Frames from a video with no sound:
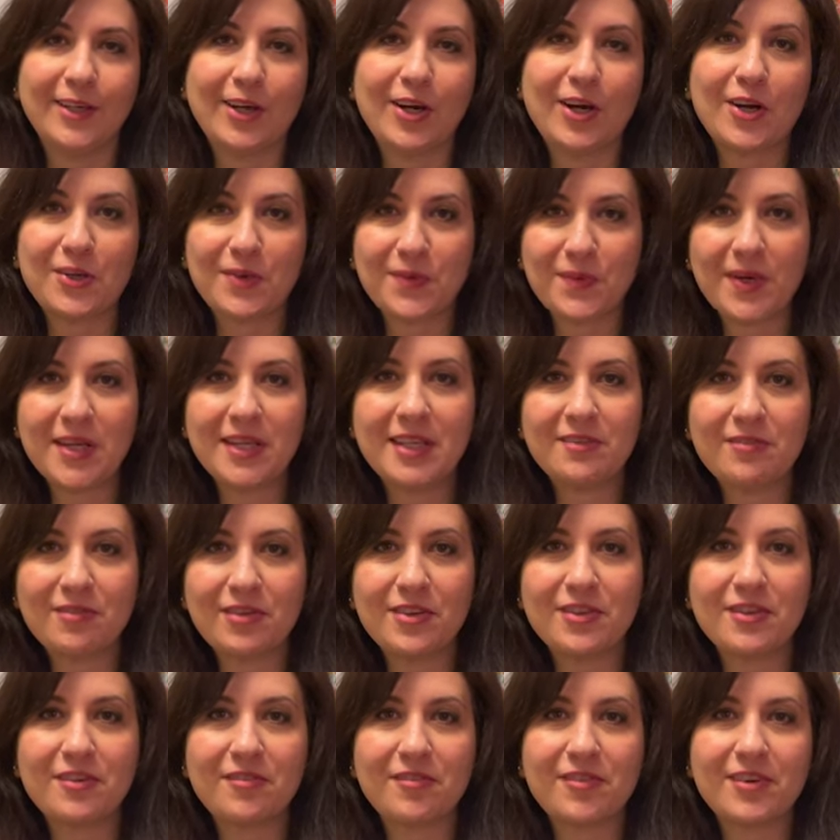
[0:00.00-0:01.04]
Are you ready
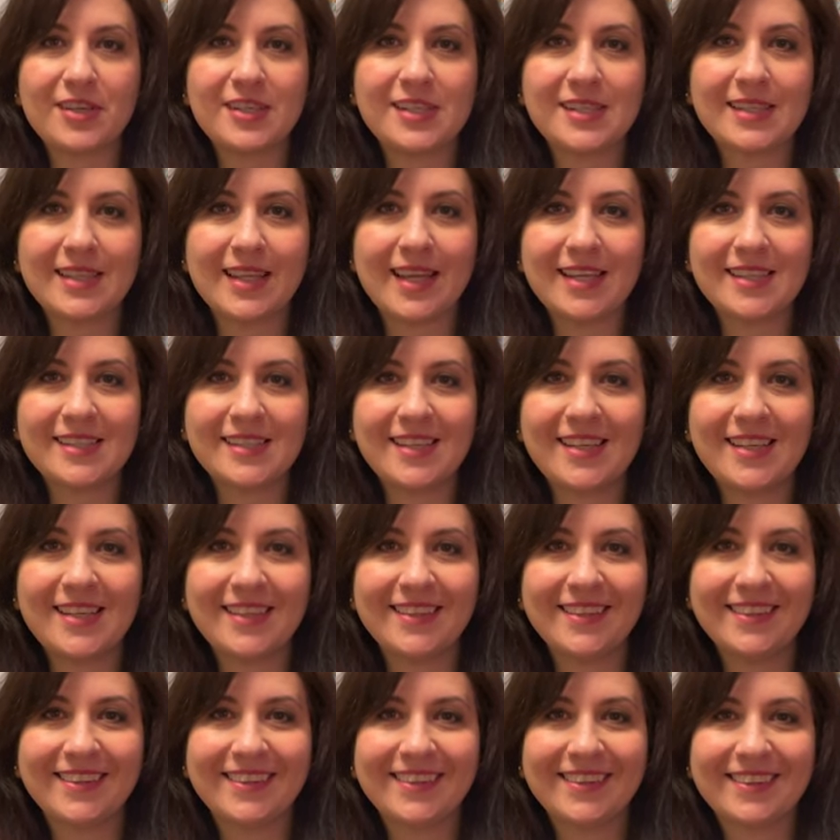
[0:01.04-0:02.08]
for the first
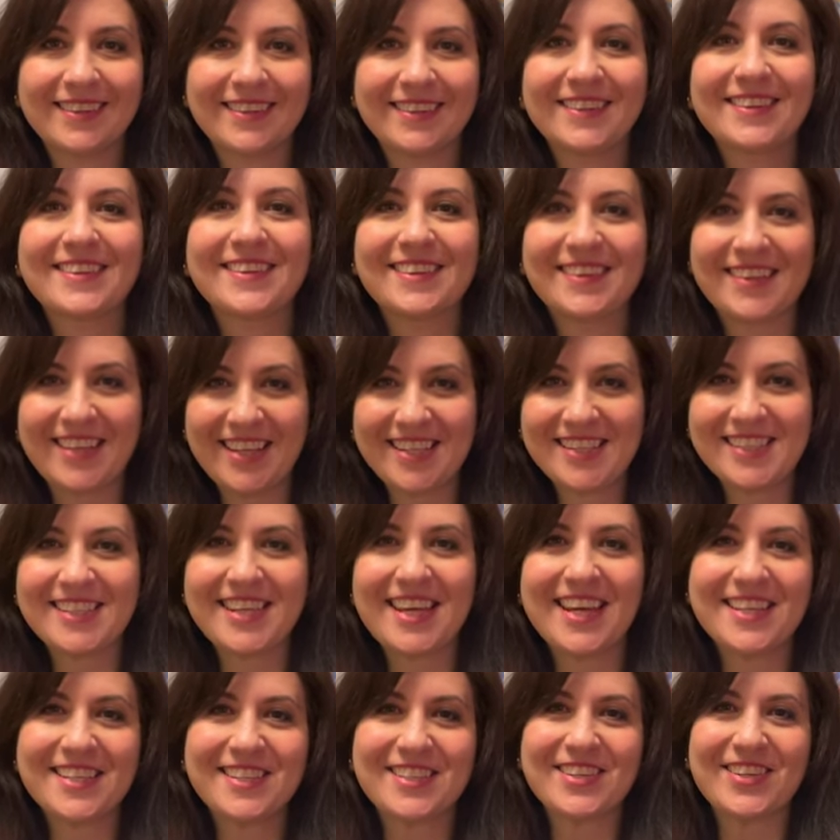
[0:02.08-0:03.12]
lesson? Let's
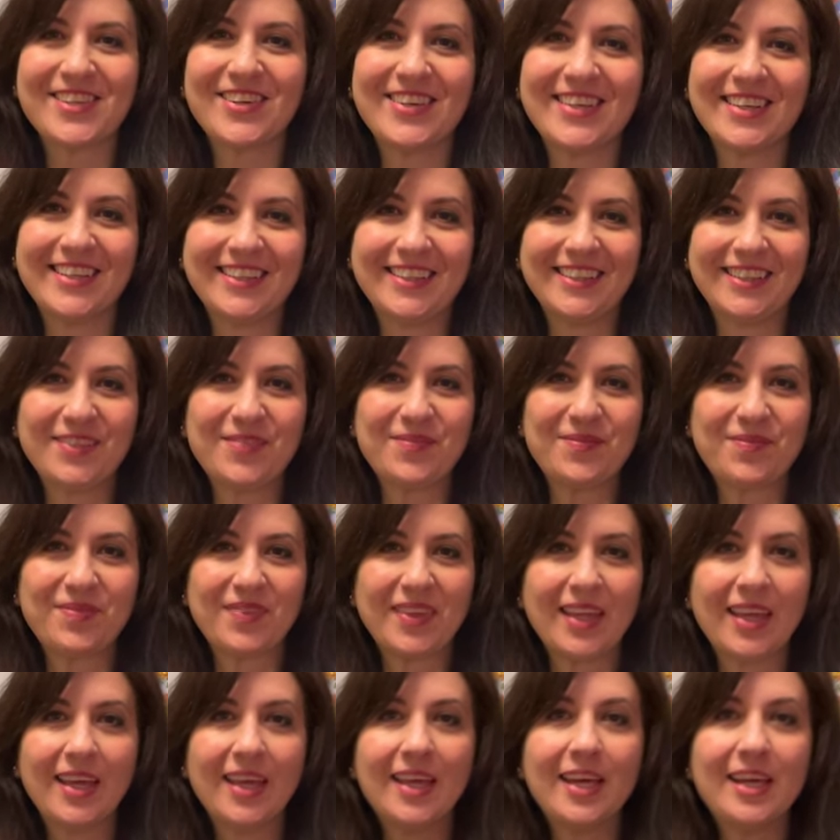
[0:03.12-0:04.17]
get started.
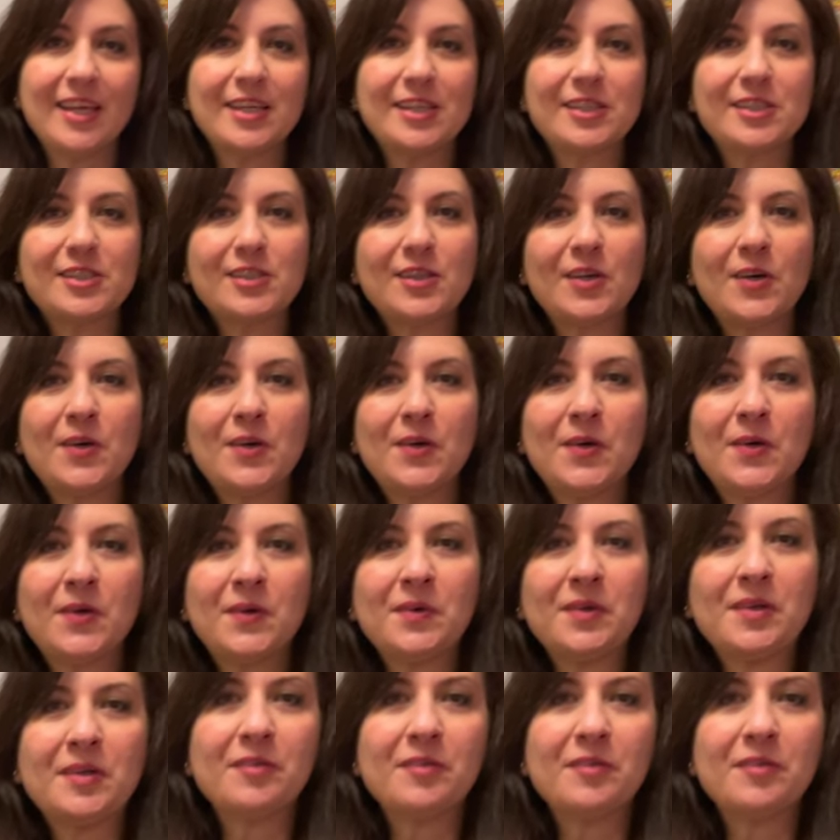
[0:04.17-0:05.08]
So